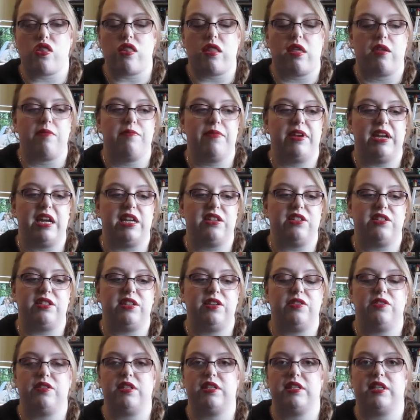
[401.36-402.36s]
But I just
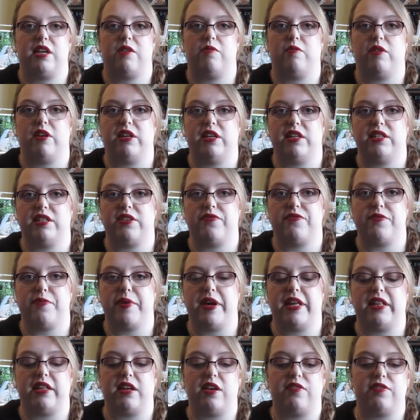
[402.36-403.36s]
use the same one because
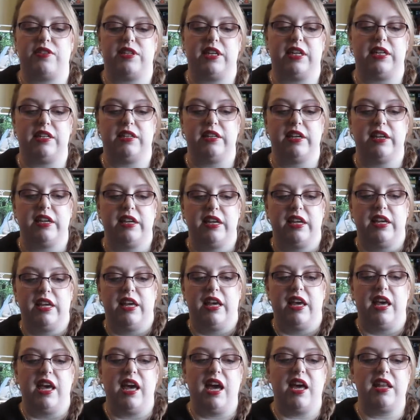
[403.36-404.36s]
everybody loves it.
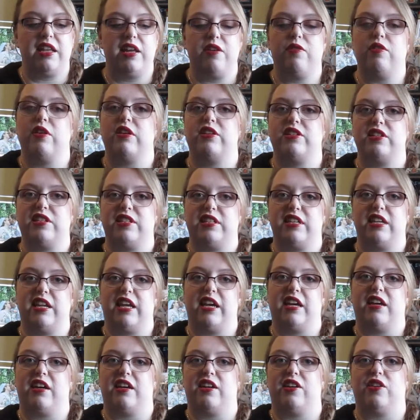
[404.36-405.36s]
And they were just in
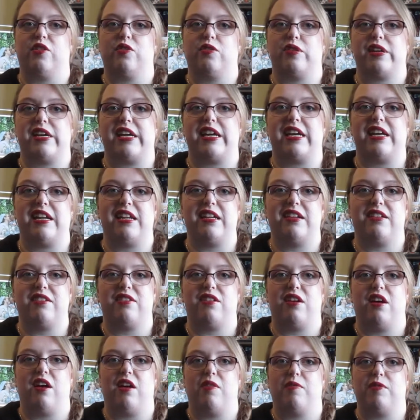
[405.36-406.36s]
like a green,
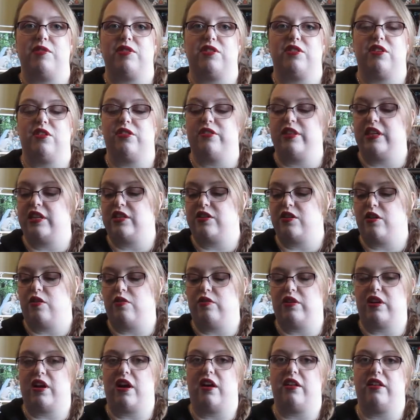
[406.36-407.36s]
almost earthy
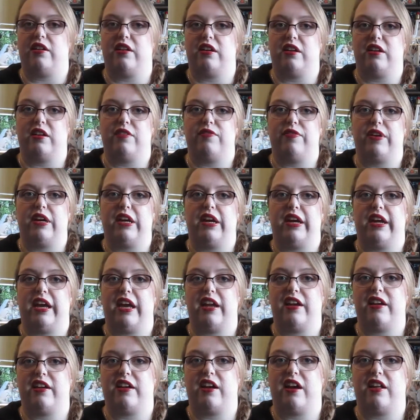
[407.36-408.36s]
tone color,
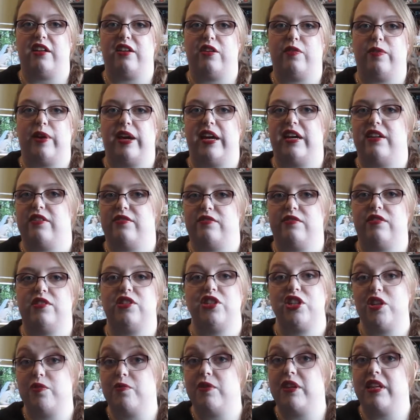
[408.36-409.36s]
variegated colorway.
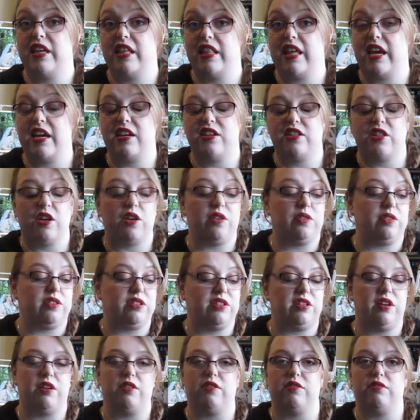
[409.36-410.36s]
She really liked those,
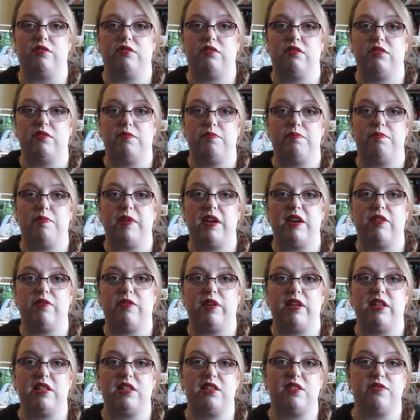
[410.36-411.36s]
so big
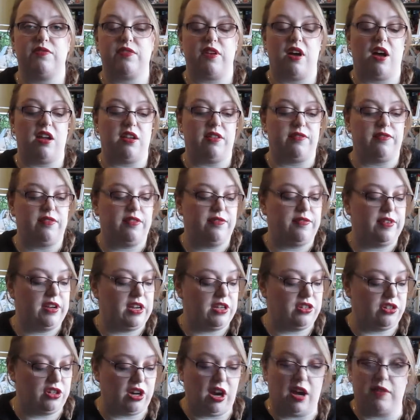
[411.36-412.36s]
wins for all of the
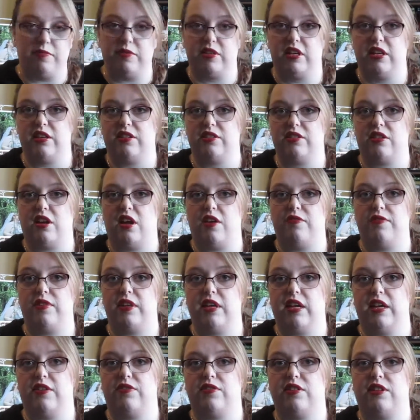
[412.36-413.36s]
finished objects, all of the
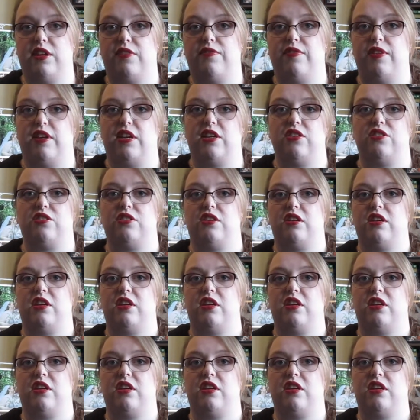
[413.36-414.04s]
gifts I finished.